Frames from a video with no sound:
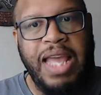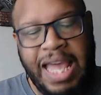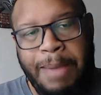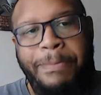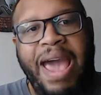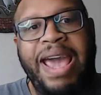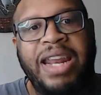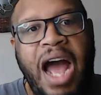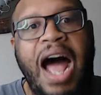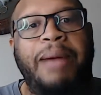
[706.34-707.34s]
It paid
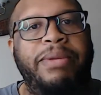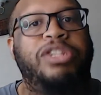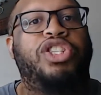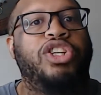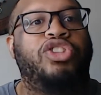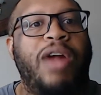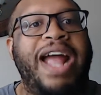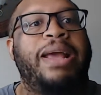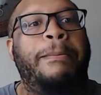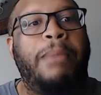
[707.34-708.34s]
homage to
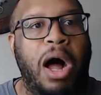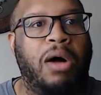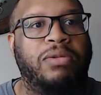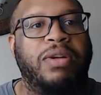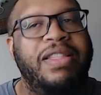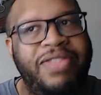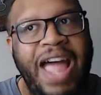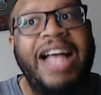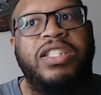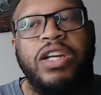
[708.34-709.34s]
Dragon Ball.
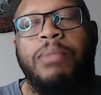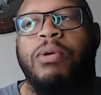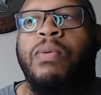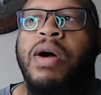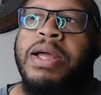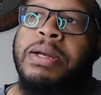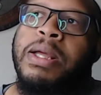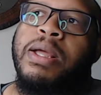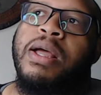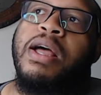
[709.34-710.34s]
That's number one.
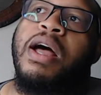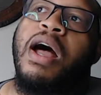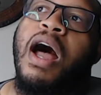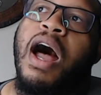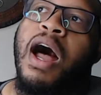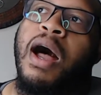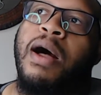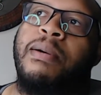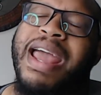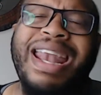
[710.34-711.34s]

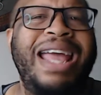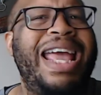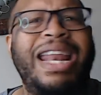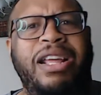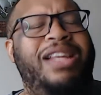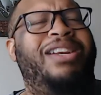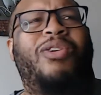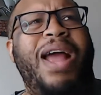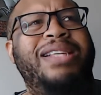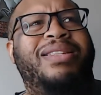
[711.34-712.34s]
Um, and, they, and, and the
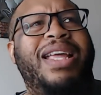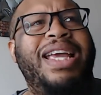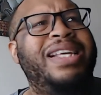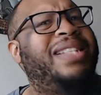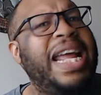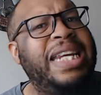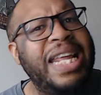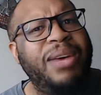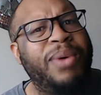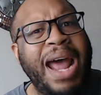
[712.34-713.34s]
crazy thing is they
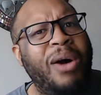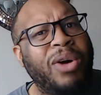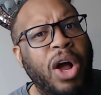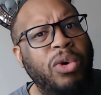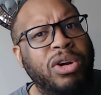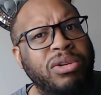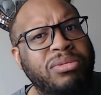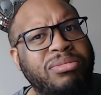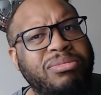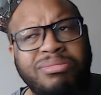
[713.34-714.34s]
did it without
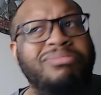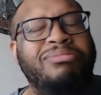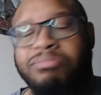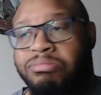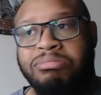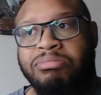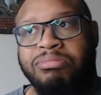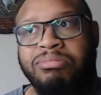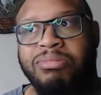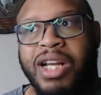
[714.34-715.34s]
Goku.
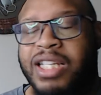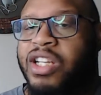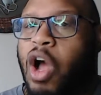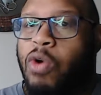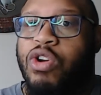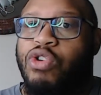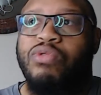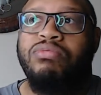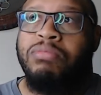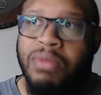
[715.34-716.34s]
Because
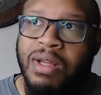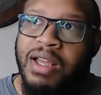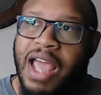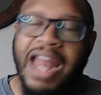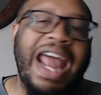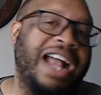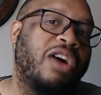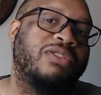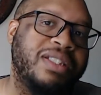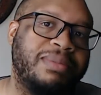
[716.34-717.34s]
Goku and that
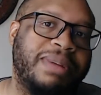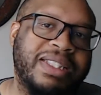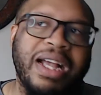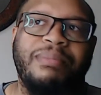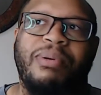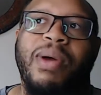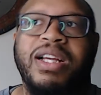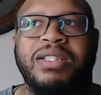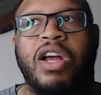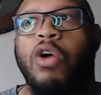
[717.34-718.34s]
goes into my second point
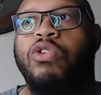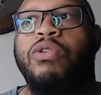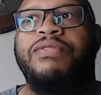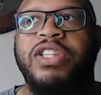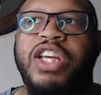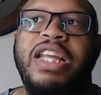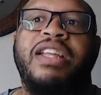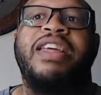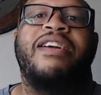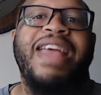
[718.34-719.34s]
because Goku and
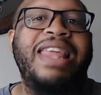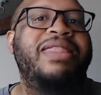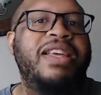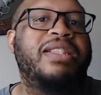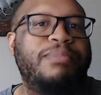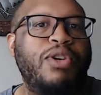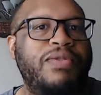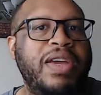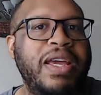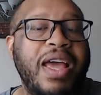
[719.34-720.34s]
Vegeta, they're in this
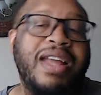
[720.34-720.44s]
movie.